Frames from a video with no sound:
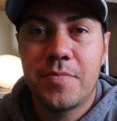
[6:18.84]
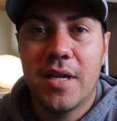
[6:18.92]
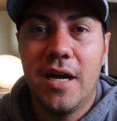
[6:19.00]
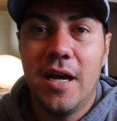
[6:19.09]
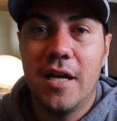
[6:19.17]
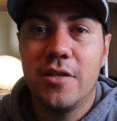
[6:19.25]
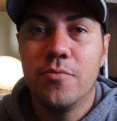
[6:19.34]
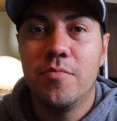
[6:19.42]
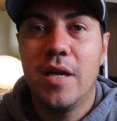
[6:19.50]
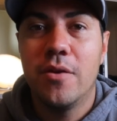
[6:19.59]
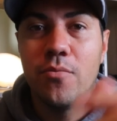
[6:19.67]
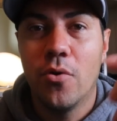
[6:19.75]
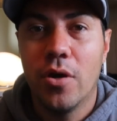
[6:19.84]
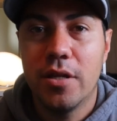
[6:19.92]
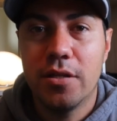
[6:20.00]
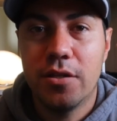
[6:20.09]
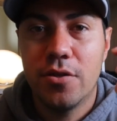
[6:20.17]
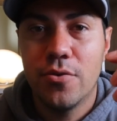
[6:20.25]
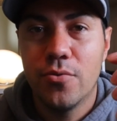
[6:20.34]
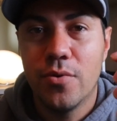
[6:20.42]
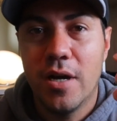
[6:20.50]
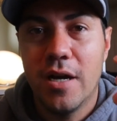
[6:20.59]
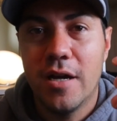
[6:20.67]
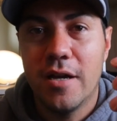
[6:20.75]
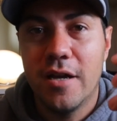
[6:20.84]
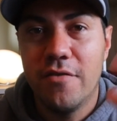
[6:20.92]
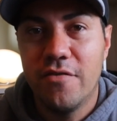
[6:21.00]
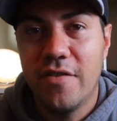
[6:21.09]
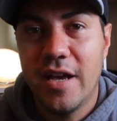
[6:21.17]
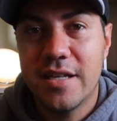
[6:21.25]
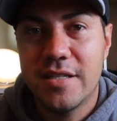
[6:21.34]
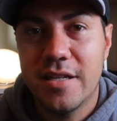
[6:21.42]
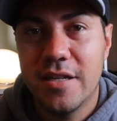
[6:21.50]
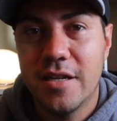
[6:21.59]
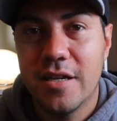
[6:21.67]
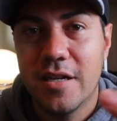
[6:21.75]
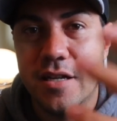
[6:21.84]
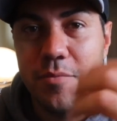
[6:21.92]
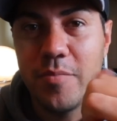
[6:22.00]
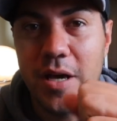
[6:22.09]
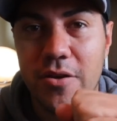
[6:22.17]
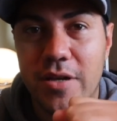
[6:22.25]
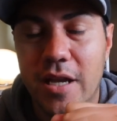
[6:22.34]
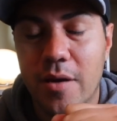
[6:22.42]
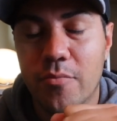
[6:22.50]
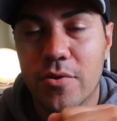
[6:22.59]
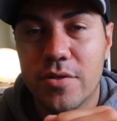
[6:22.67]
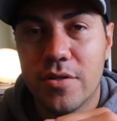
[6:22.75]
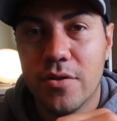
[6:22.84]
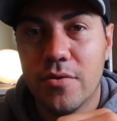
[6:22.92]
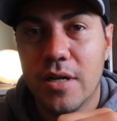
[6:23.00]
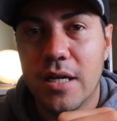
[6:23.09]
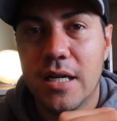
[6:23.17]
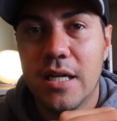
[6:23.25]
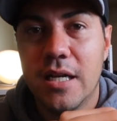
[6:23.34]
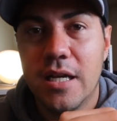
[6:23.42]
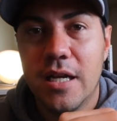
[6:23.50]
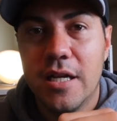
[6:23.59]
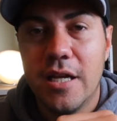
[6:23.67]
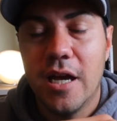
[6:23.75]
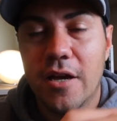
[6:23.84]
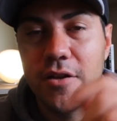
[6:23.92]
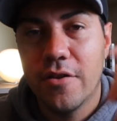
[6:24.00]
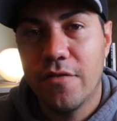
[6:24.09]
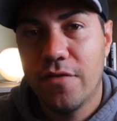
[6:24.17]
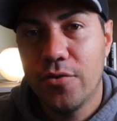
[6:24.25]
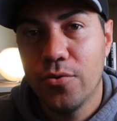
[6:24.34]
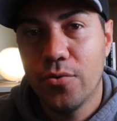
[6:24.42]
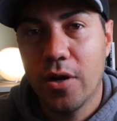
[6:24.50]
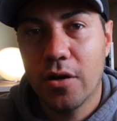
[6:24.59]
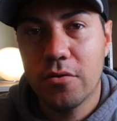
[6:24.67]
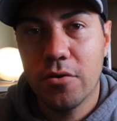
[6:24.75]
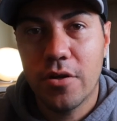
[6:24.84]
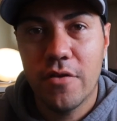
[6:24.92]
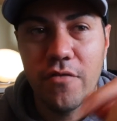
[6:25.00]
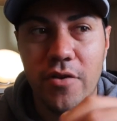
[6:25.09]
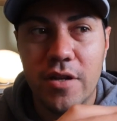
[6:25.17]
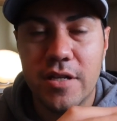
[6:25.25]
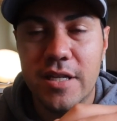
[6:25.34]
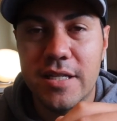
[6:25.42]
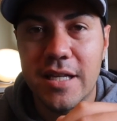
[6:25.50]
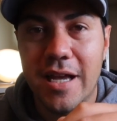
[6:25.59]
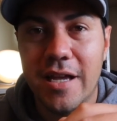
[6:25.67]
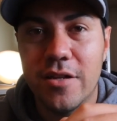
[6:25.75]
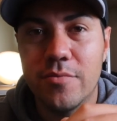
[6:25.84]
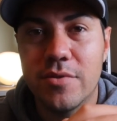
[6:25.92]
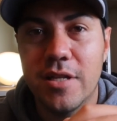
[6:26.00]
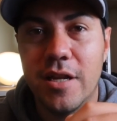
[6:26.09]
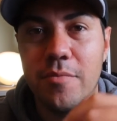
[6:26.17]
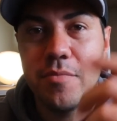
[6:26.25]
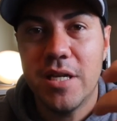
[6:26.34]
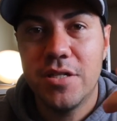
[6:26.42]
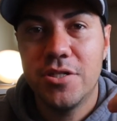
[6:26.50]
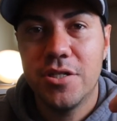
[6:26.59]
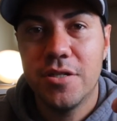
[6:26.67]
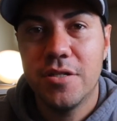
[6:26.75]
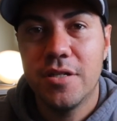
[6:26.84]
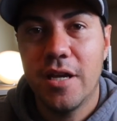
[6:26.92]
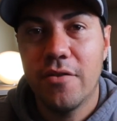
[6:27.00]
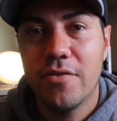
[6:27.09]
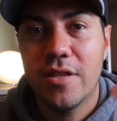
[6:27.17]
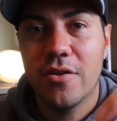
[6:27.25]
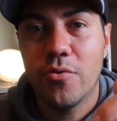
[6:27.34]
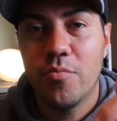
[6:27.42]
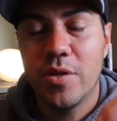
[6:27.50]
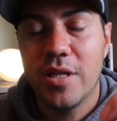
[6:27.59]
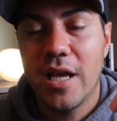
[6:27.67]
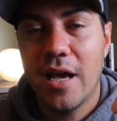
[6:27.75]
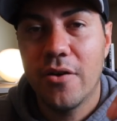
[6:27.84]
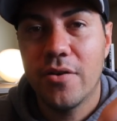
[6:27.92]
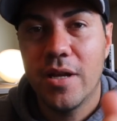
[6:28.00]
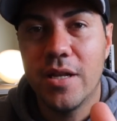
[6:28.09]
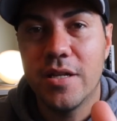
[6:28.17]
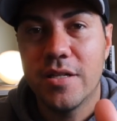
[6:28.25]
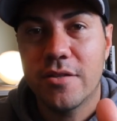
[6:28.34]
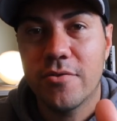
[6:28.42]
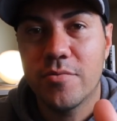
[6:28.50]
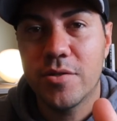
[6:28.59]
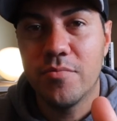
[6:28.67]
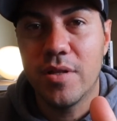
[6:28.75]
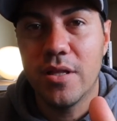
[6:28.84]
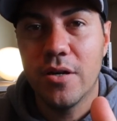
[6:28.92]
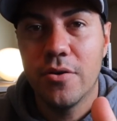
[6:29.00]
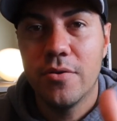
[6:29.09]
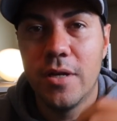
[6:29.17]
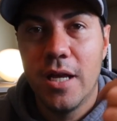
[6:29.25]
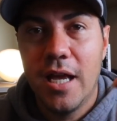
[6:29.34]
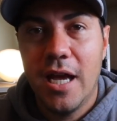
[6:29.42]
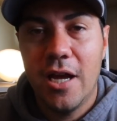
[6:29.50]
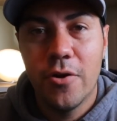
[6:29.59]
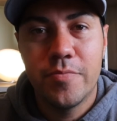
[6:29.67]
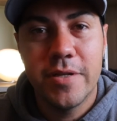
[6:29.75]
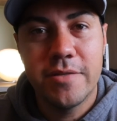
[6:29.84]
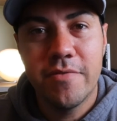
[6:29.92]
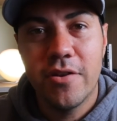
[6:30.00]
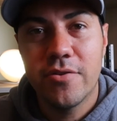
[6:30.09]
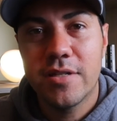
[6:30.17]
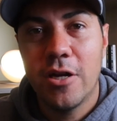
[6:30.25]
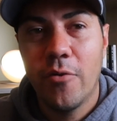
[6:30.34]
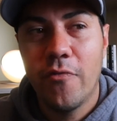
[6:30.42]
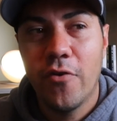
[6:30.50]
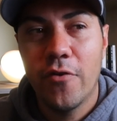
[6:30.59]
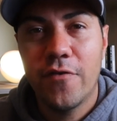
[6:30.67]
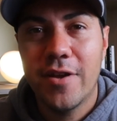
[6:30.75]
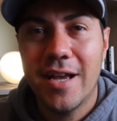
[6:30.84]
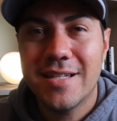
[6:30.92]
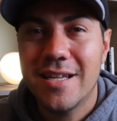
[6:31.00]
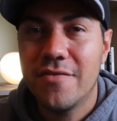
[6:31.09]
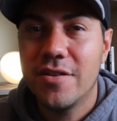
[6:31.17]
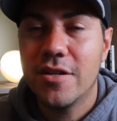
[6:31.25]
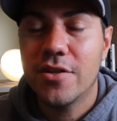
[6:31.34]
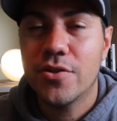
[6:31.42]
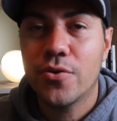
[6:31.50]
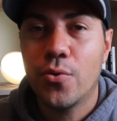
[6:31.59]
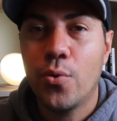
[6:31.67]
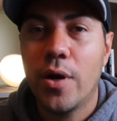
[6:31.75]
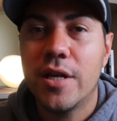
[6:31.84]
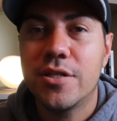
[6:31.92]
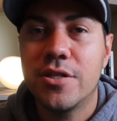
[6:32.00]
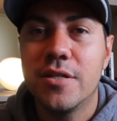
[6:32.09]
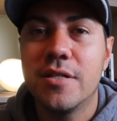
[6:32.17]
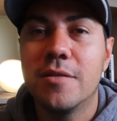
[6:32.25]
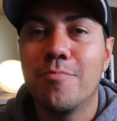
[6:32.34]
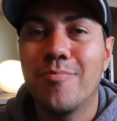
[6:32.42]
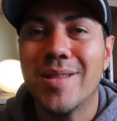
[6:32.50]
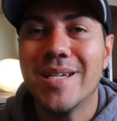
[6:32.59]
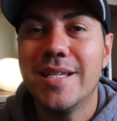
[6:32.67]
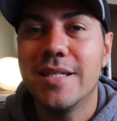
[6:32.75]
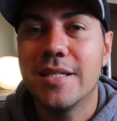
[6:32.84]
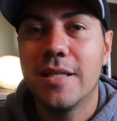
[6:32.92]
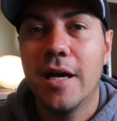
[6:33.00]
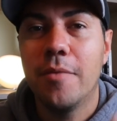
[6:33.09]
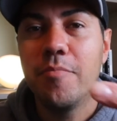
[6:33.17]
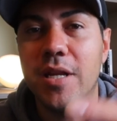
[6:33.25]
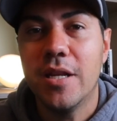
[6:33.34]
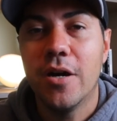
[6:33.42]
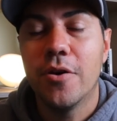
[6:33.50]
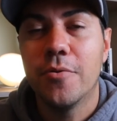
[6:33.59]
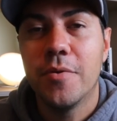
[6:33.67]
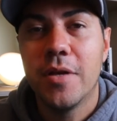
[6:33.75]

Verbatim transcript: uh, you may want to uh, invest in a, in a better camera. So uh, yeah, if you are looking for any of these items that I mentioned, everything will be down in the description below. I hope this video is helpful. If you guys have any other questions, please let me know.